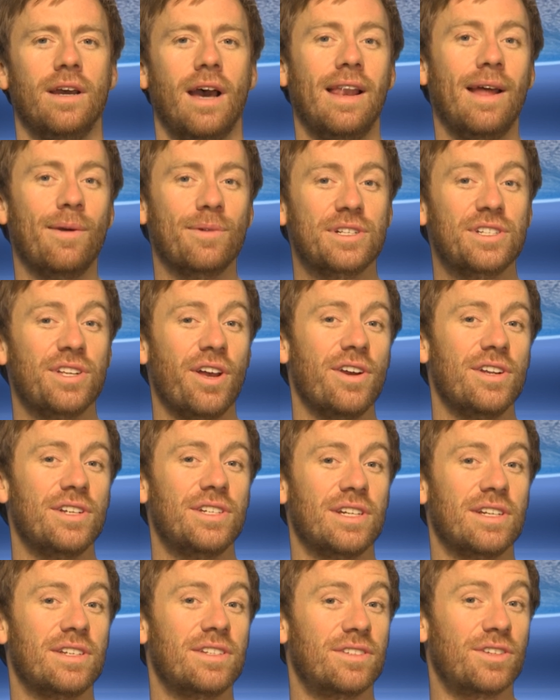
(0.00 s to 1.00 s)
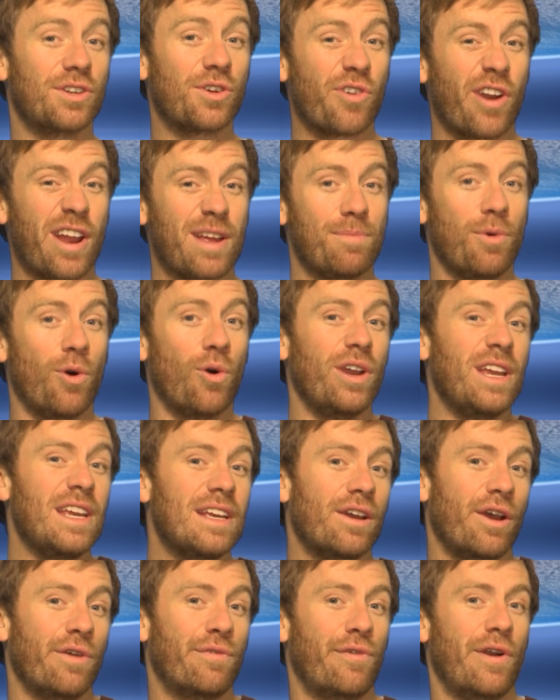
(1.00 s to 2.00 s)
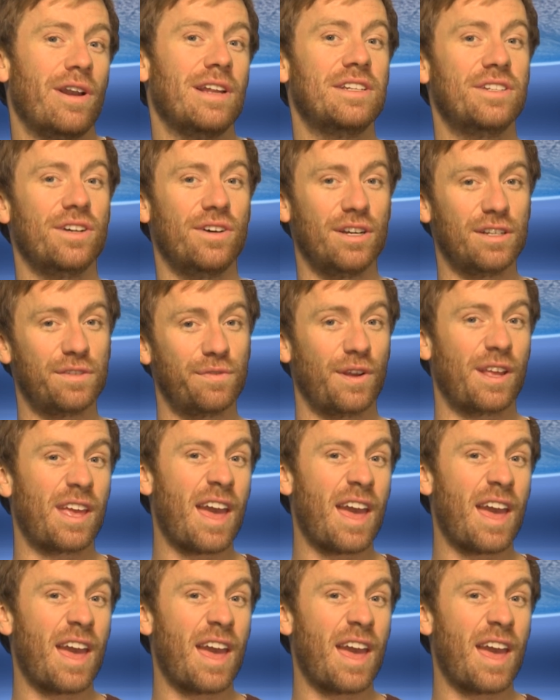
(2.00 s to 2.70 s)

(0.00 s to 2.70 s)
allowing scientists to create more eco-friendly diets for